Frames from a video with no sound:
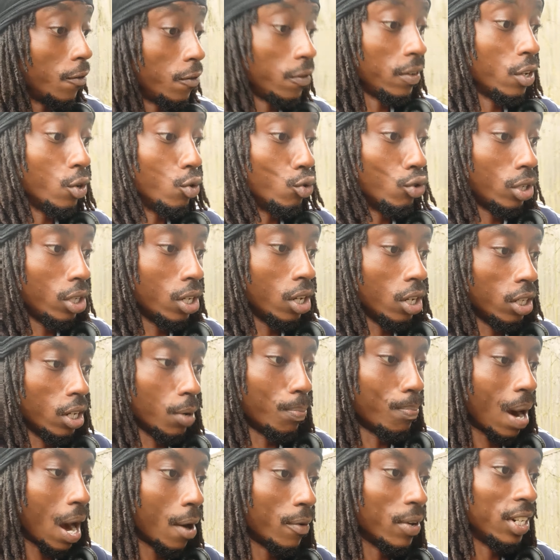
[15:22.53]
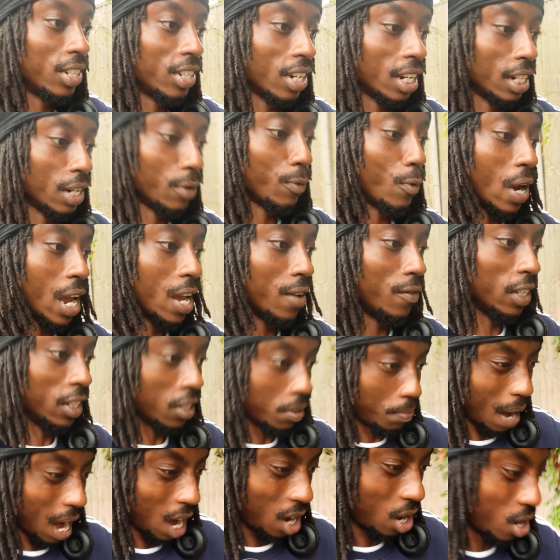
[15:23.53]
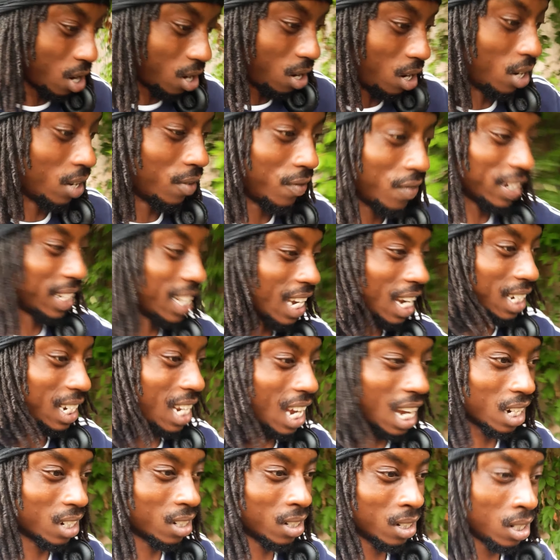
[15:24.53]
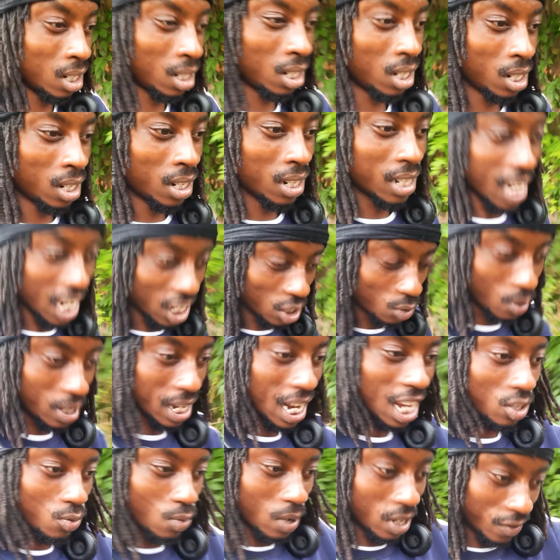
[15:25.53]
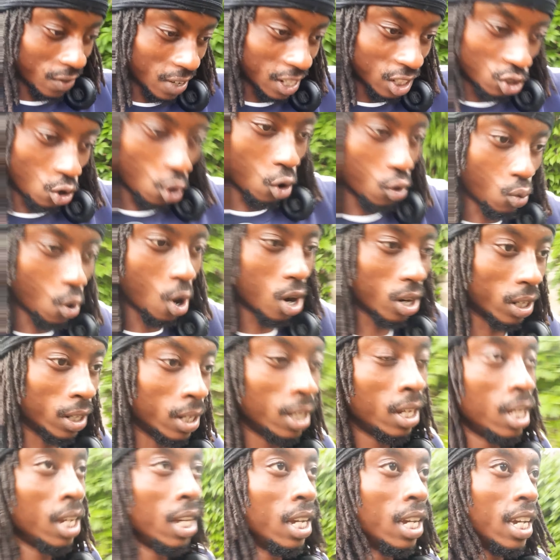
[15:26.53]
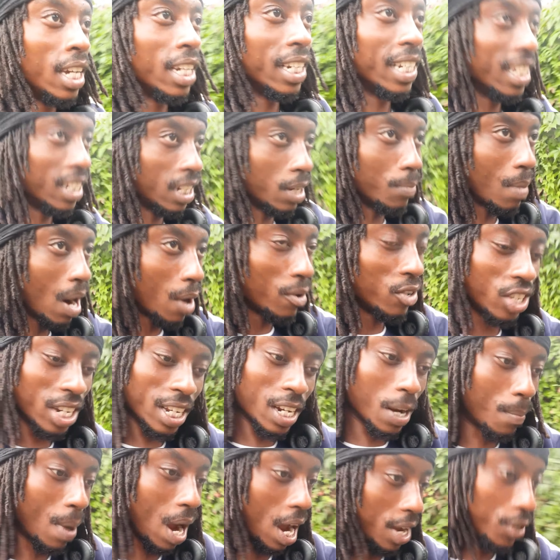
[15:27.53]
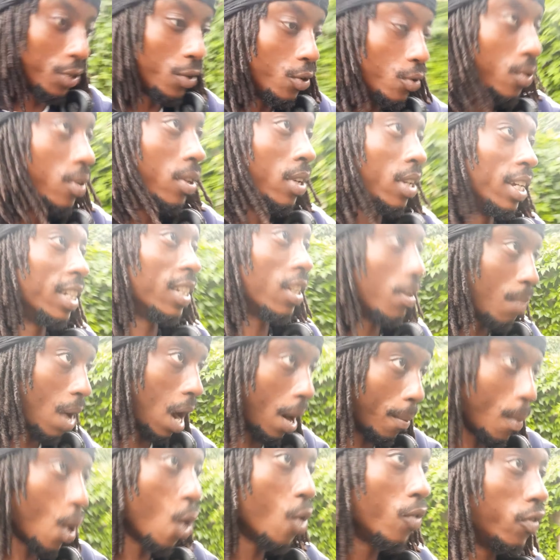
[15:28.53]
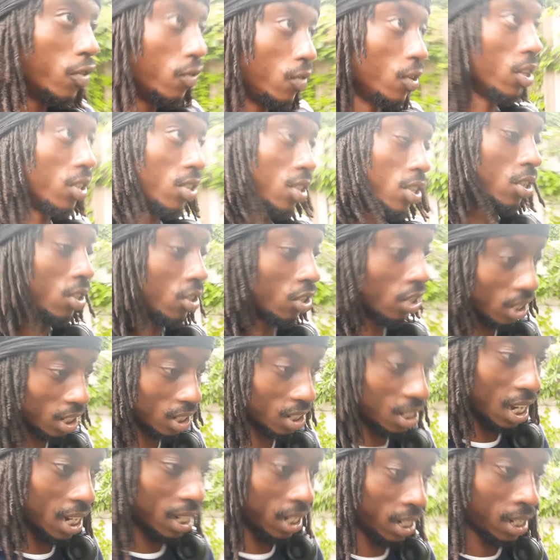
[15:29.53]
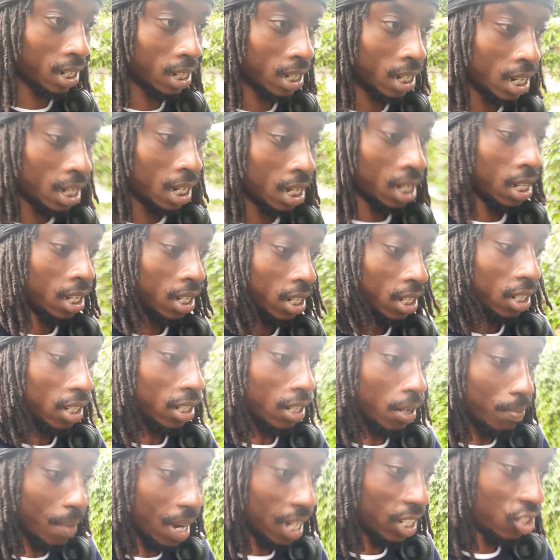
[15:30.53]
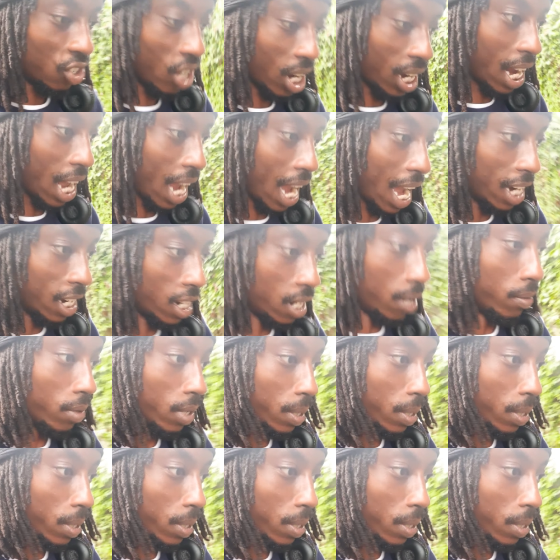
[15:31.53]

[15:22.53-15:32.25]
the marriage and whatever is about her. Forget that. That's when things go wrong. The marriage ain't about you. It's about both of us. Do you understand? The man's trying to act,